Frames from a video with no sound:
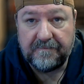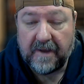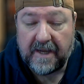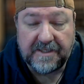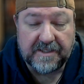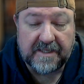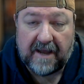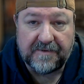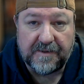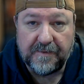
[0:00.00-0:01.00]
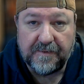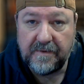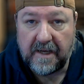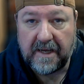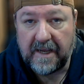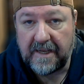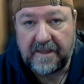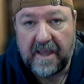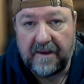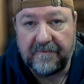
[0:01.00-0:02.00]
I just have to. I
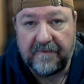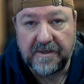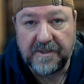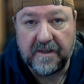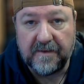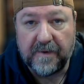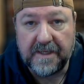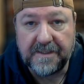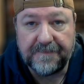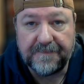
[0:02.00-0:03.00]
can't function otherwise.